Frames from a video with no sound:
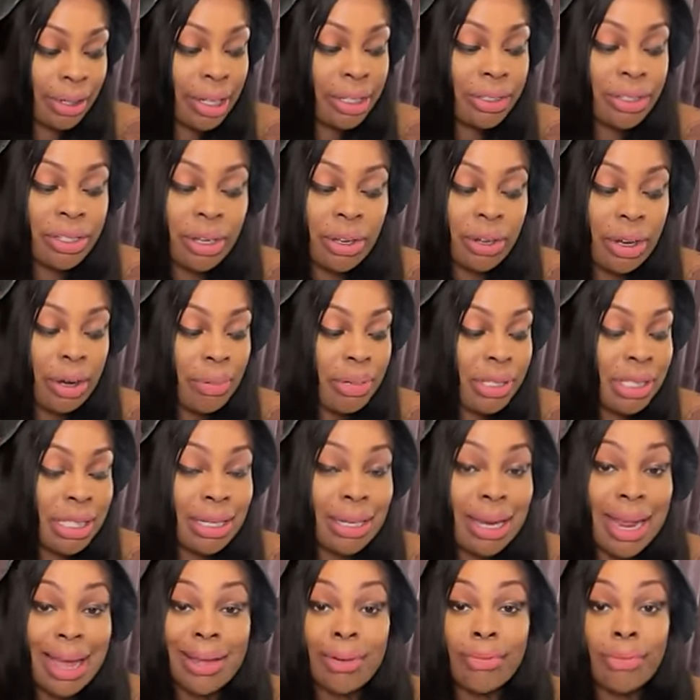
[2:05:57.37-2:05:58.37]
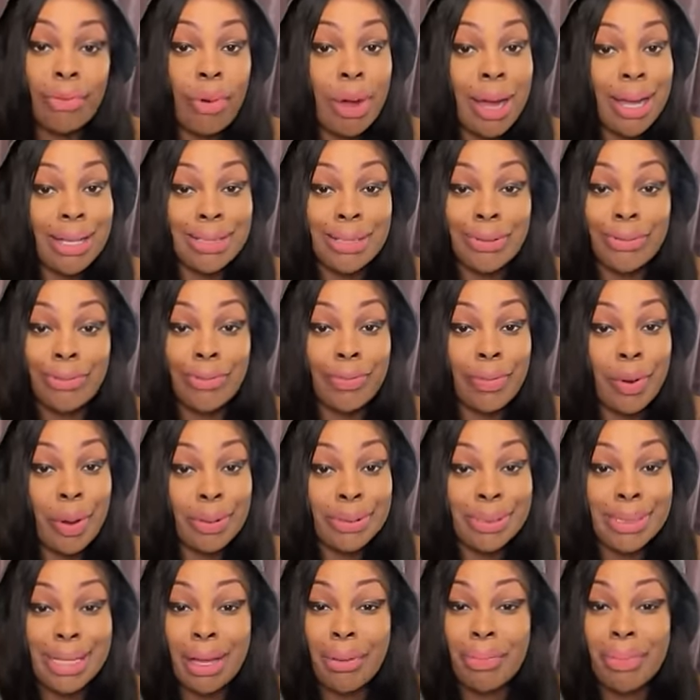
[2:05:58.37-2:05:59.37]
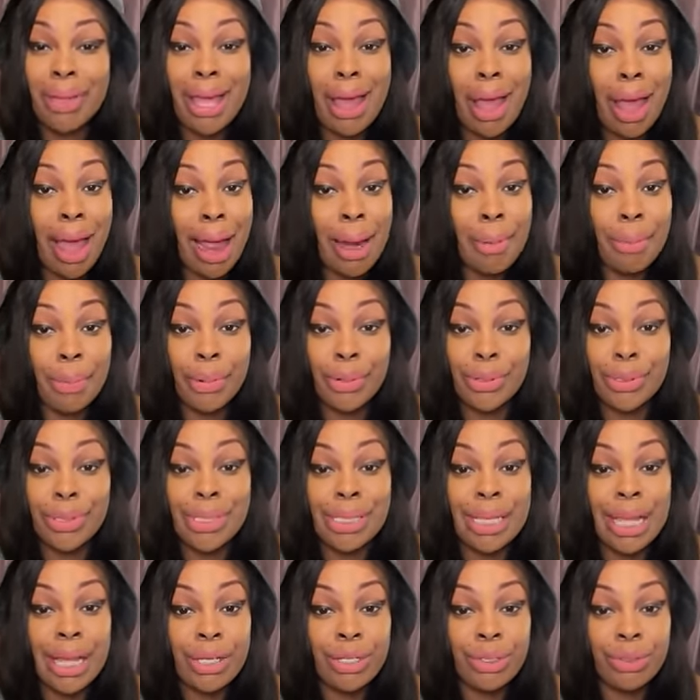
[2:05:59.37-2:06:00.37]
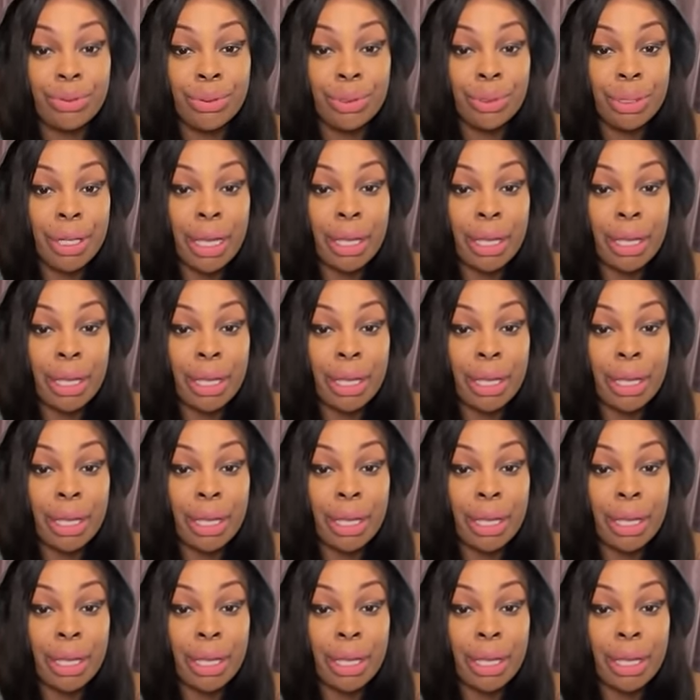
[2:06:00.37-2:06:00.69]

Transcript: They showed up as a Knight of Wands in reverse. They could be hypersexual.